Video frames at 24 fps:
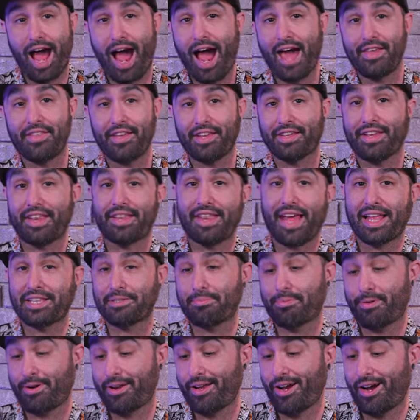I think that that's
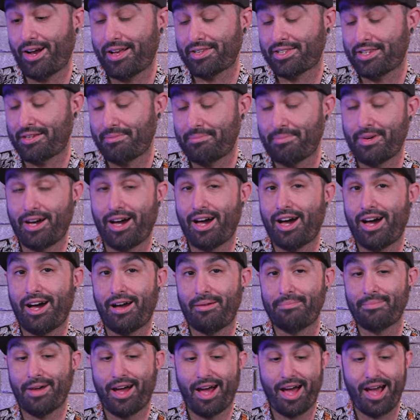pretty awesome.
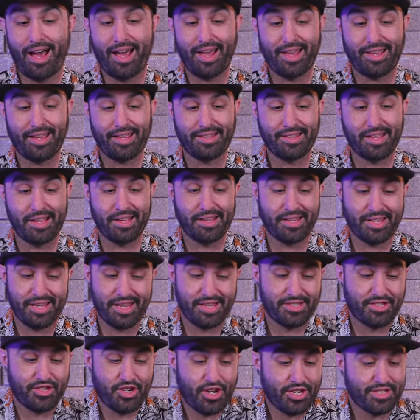Um, I, th
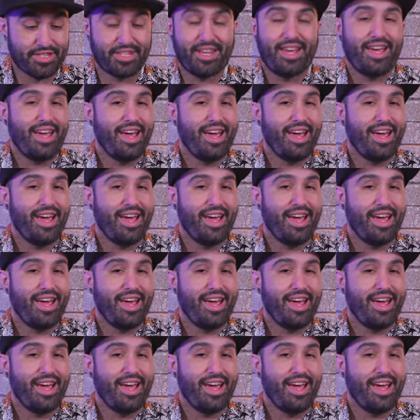it's just